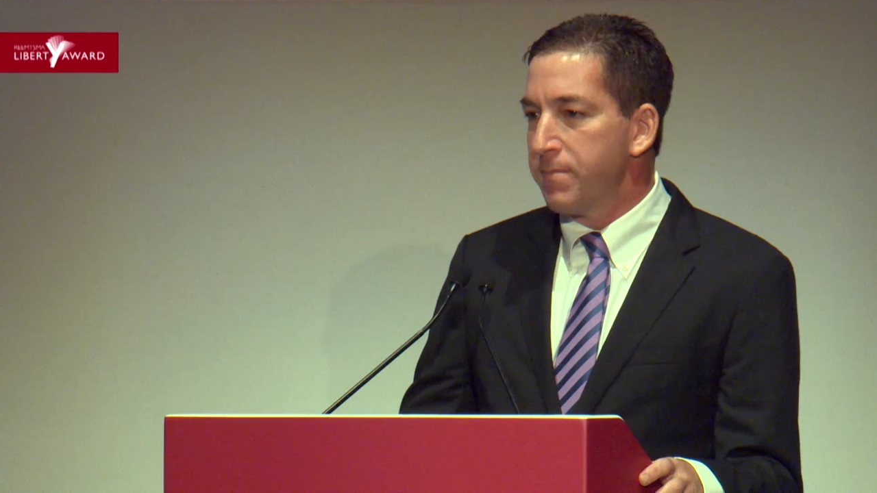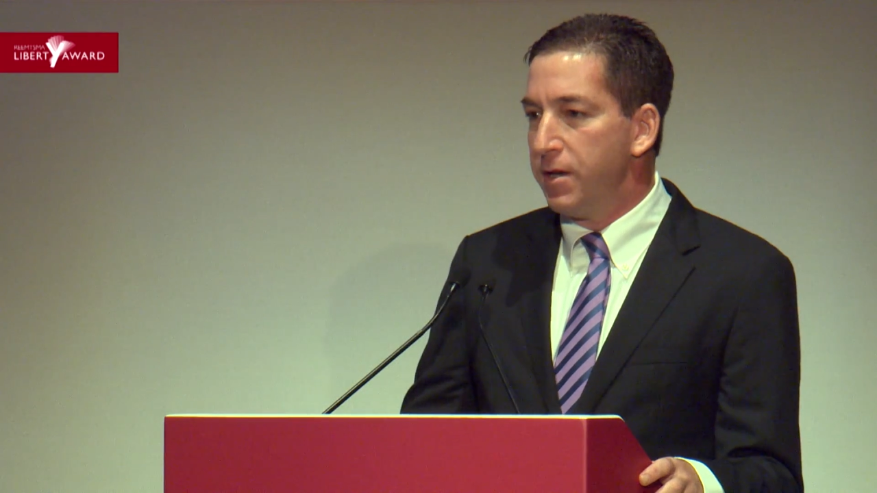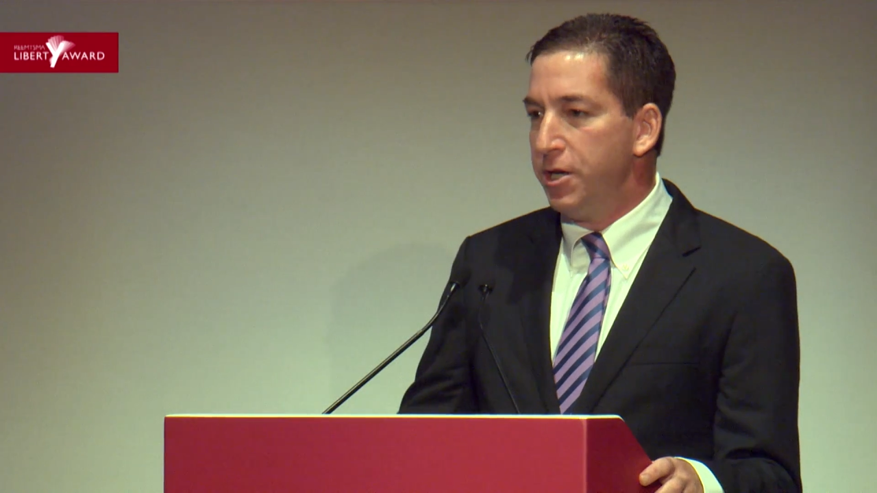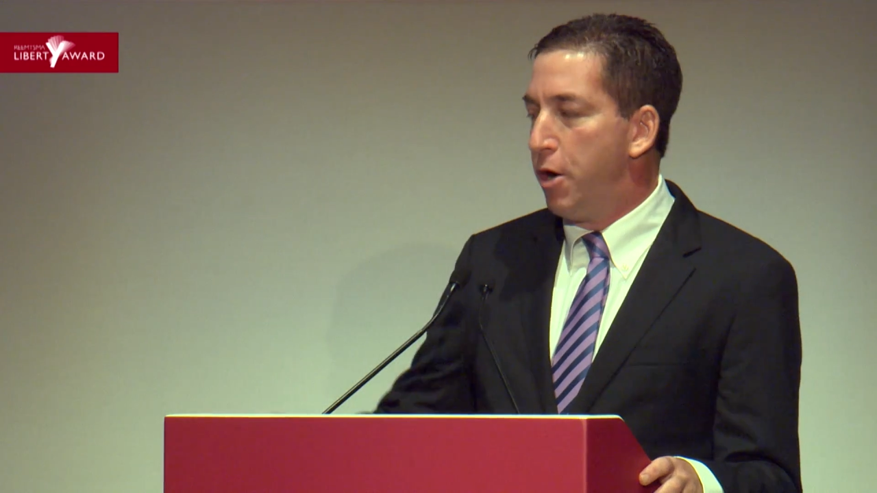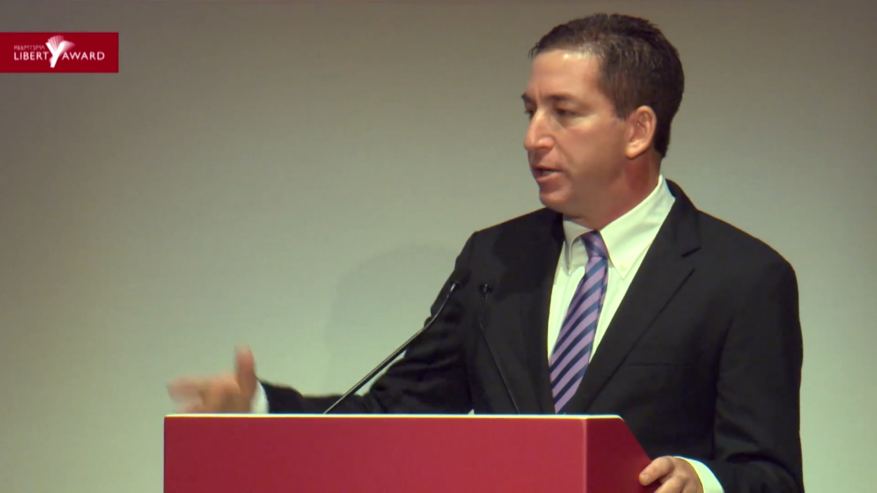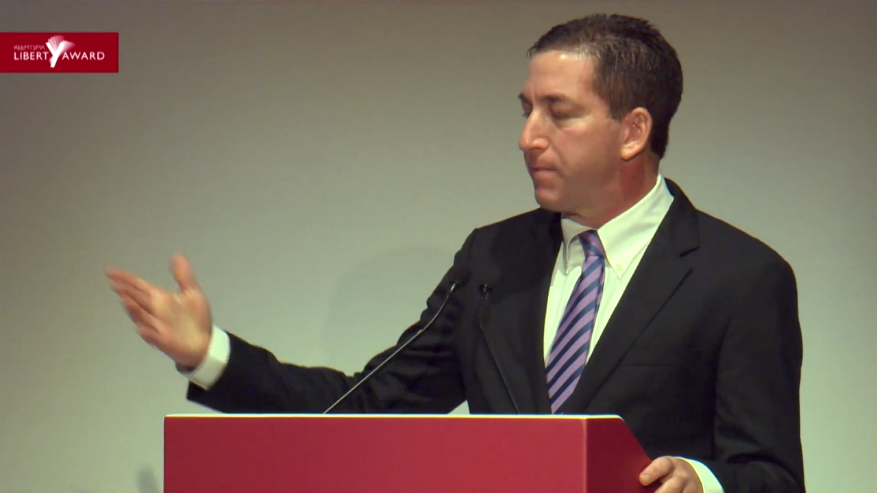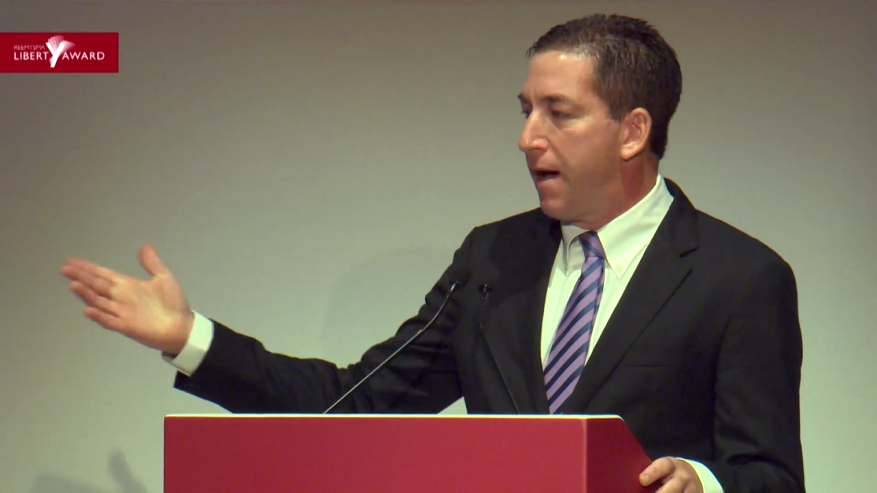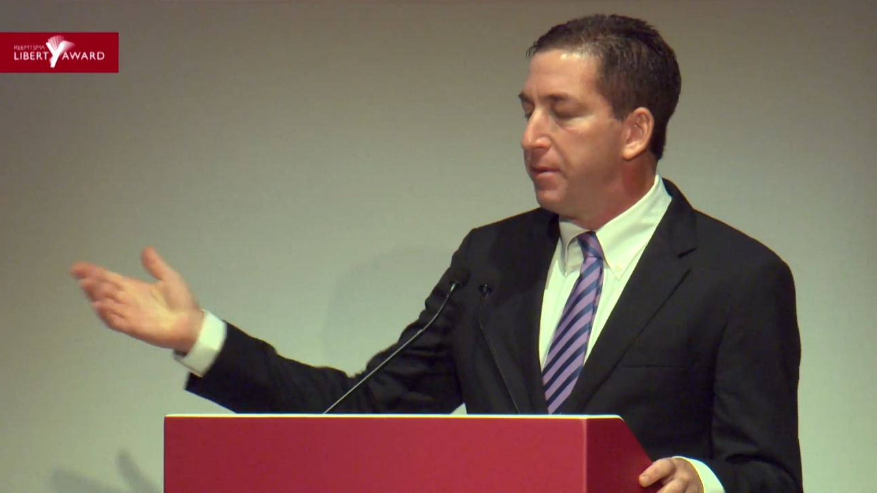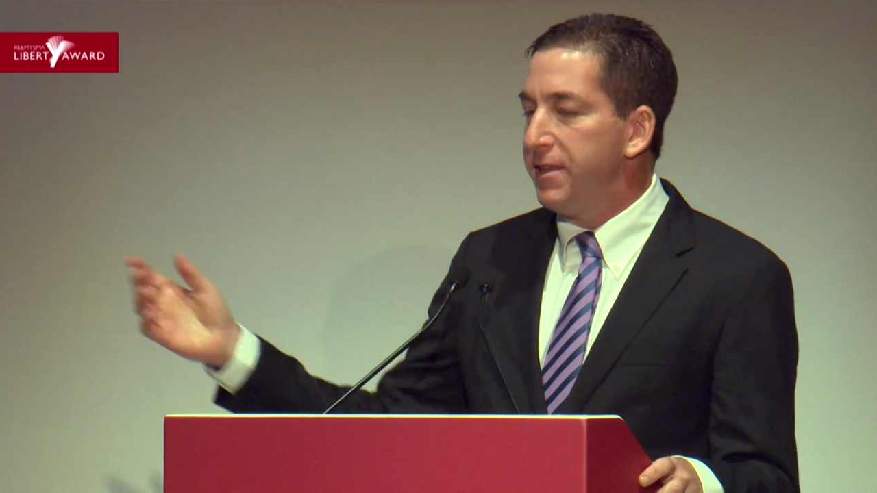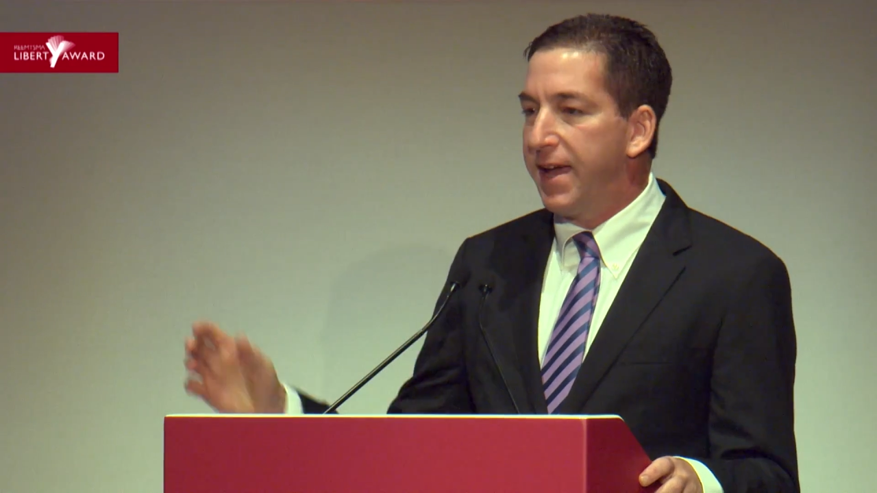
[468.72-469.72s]
You know, it's
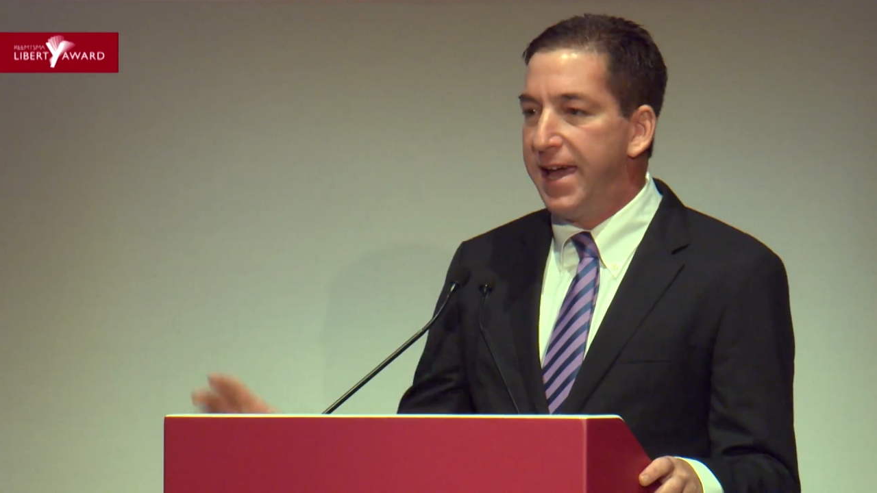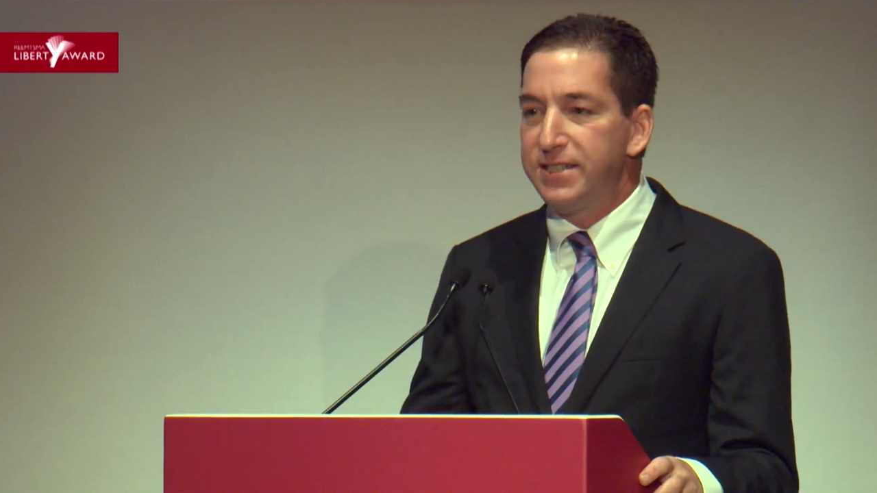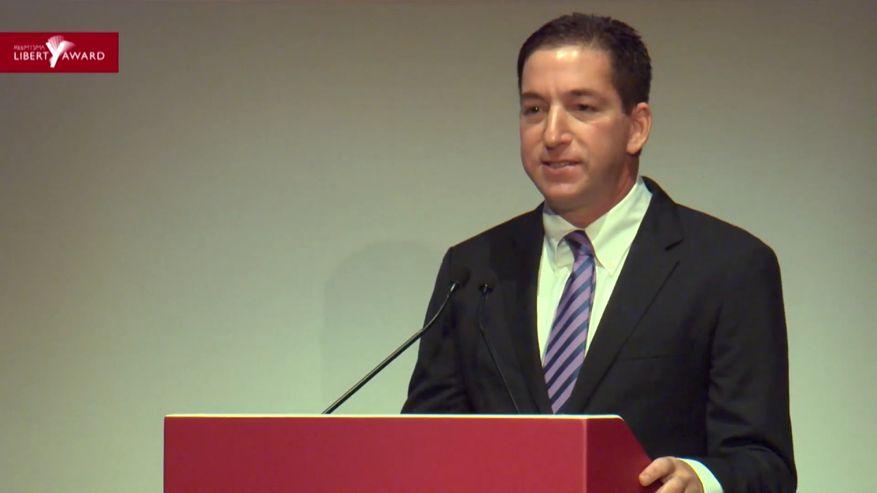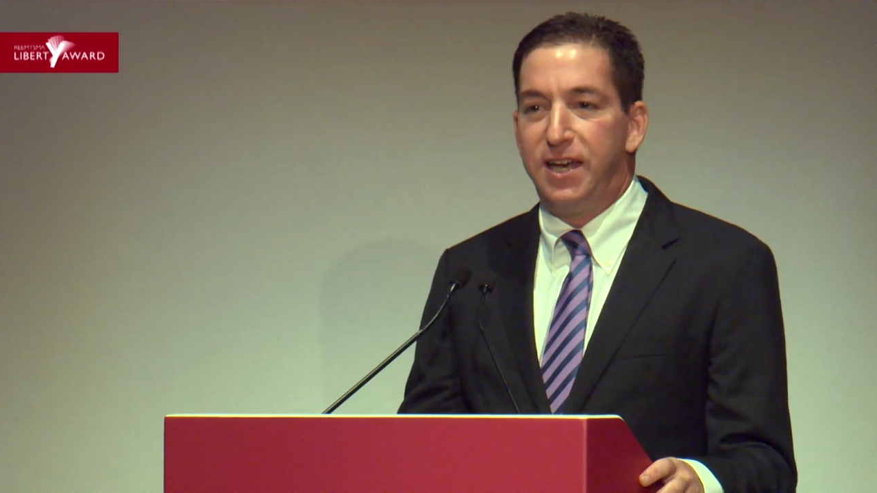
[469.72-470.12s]
probably the case